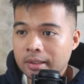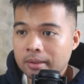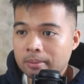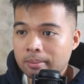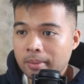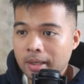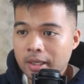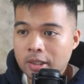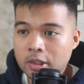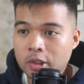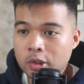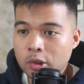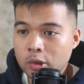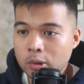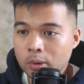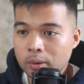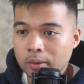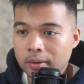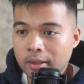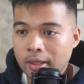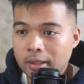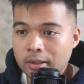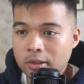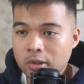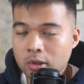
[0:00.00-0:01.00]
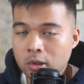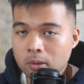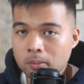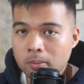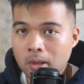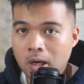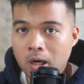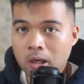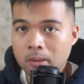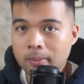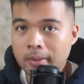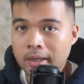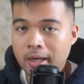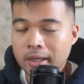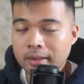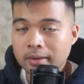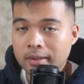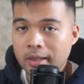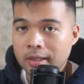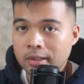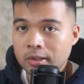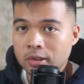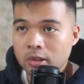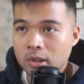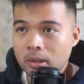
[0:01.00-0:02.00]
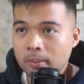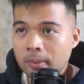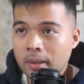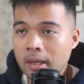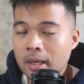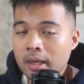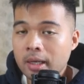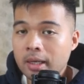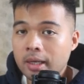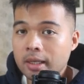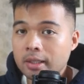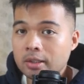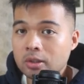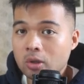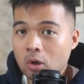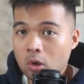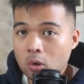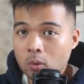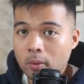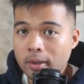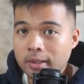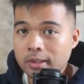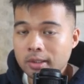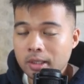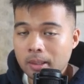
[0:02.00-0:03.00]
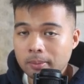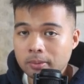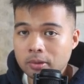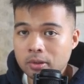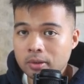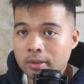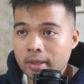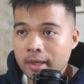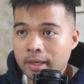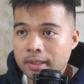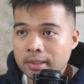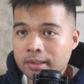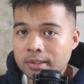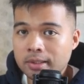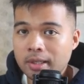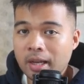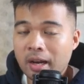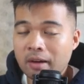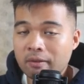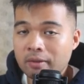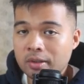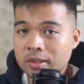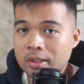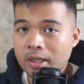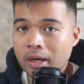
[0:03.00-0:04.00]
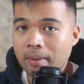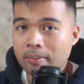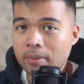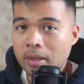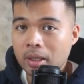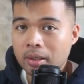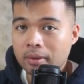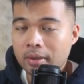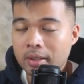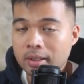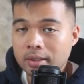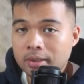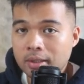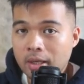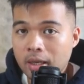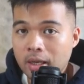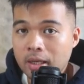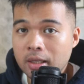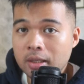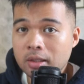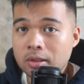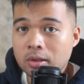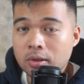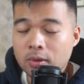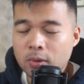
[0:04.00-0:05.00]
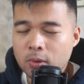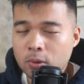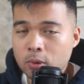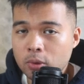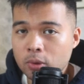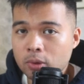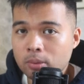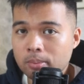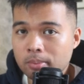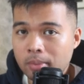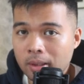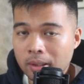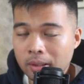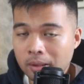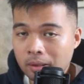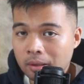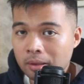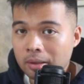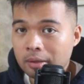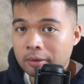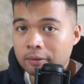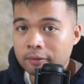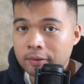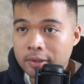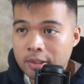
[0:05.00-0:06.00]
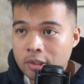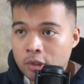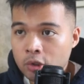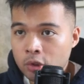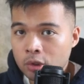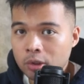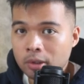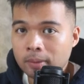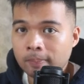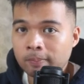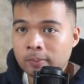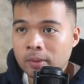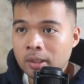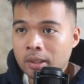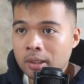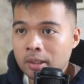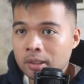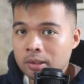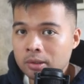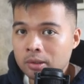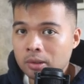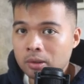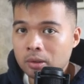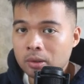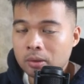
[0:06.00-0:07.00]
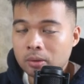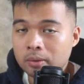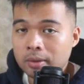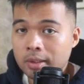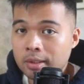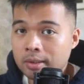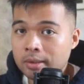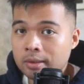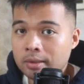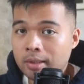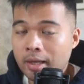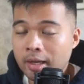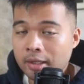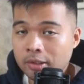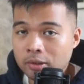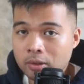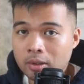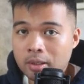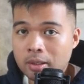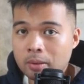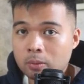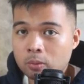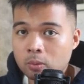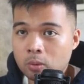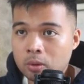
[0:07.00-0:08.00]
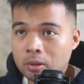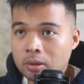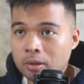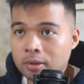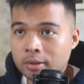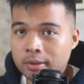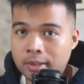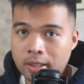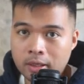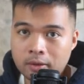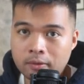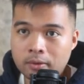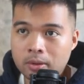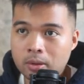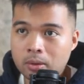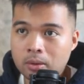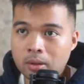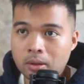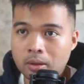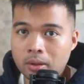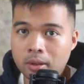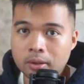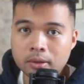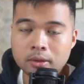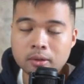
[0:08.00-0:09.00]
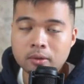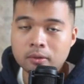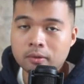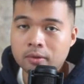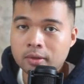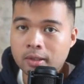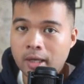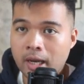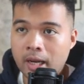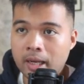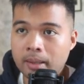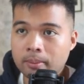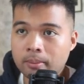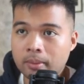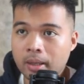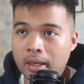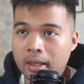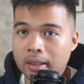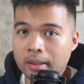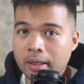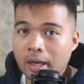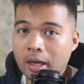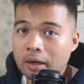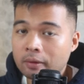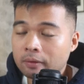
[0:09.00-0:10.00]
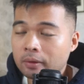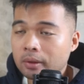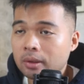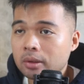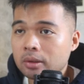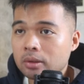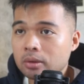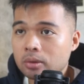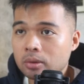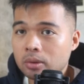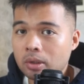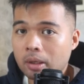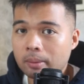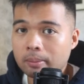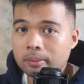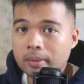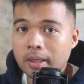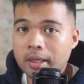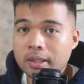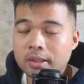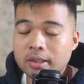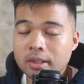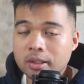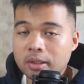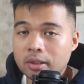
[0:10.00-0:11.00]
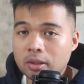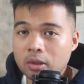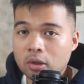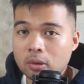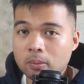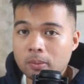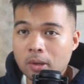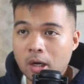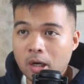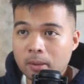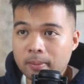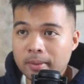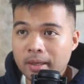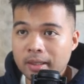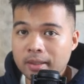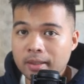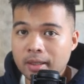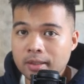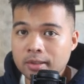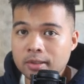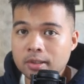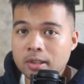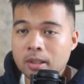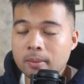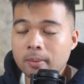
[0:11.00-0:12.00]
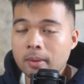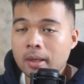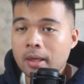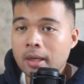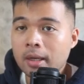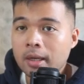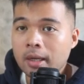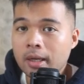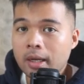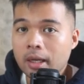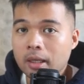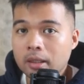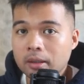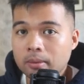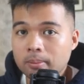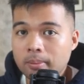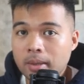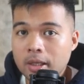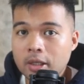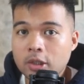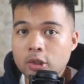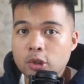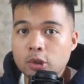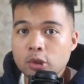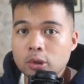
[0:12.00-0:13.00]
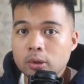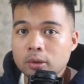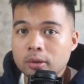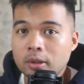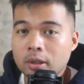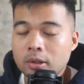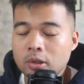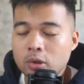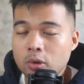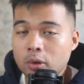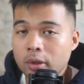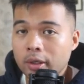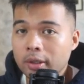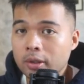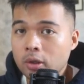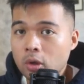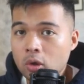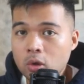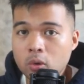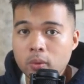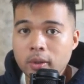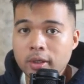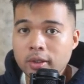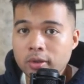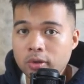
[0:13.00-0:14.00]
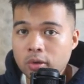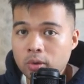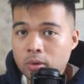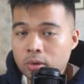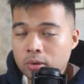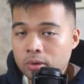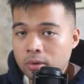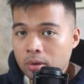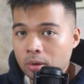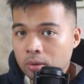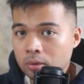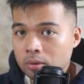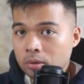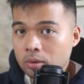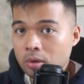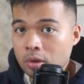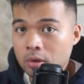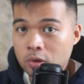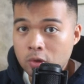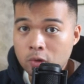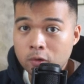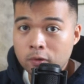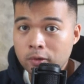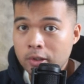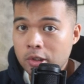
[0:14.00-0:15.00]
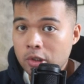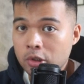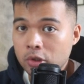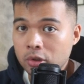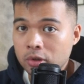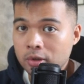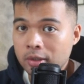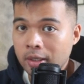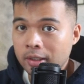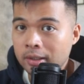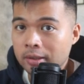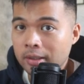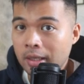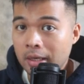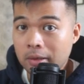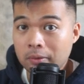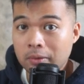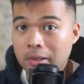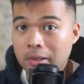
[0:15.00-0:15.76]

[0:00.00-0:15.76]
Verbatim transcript: it makes sure that your Power BI Desktop is always up to date every time there is a new monthly feature. So this actually will save you a lot of time and effort to updating your Power BI Desktop and make sure that you can always use those new features that they